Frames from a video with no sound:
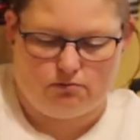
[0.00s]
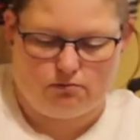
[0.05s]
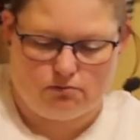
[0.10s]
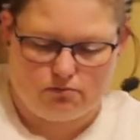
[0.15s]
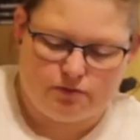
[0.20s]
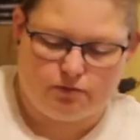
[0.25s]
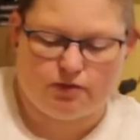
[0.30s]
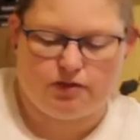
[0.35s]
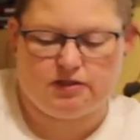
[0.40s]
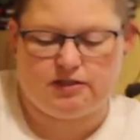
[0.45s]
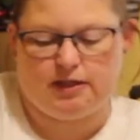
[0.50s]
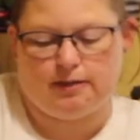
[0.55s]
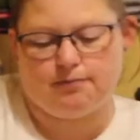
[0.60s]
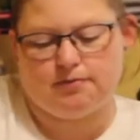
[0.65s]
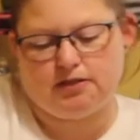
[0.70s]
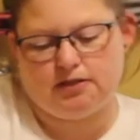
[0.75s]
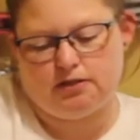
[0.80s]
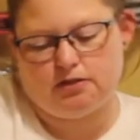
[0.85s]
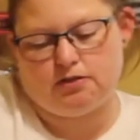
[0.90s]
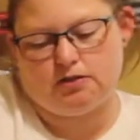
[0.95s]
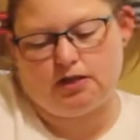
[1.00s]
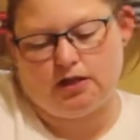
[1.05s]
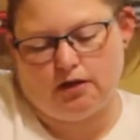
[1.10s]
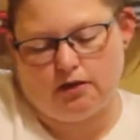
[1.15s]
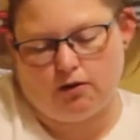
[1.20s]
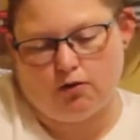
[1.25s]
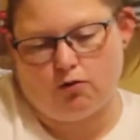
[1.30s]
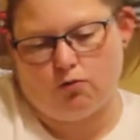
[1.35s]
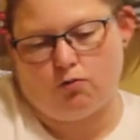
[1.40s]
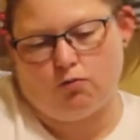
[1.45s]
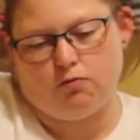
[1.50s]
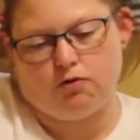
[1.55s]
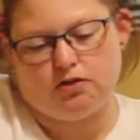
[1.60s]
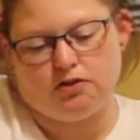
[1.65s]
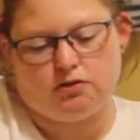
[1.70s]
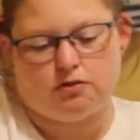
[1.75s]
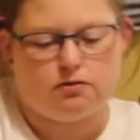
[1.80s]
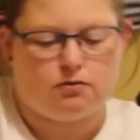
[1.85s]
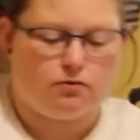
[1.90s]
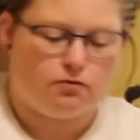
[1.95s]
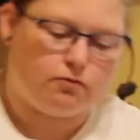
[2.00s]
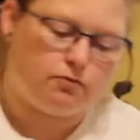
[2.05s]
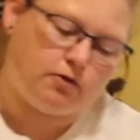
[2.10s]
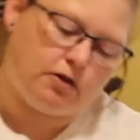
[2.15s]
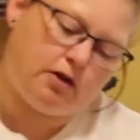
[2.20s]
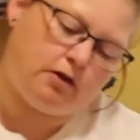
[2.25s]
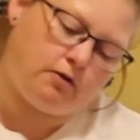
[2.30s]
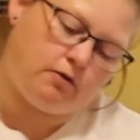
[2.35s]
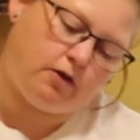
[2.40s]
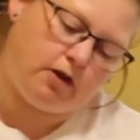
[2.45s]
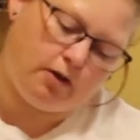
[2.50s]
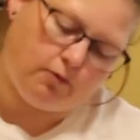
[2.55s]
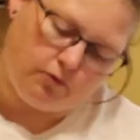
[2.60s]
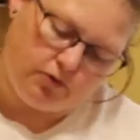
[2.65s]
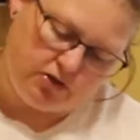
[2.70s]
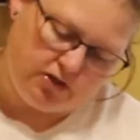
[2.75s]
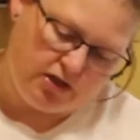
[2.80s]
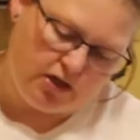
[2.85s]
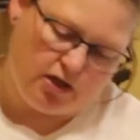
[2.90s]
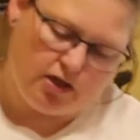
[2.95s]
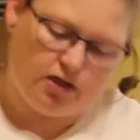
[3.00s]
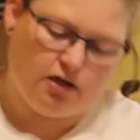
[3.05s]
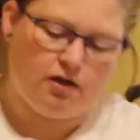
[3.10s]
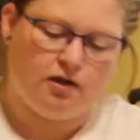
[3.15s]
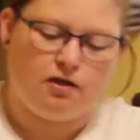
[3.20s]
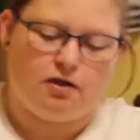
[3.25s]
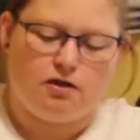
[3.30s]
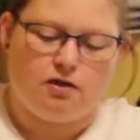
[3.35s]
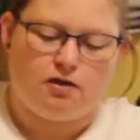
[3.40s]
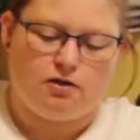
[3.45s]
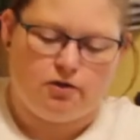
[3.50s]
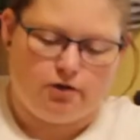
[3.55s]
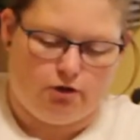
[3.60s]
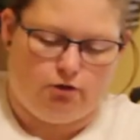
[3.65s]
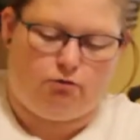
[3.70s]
It's really tempting to just kind of go 1, 2, 3, okay, we're done. No,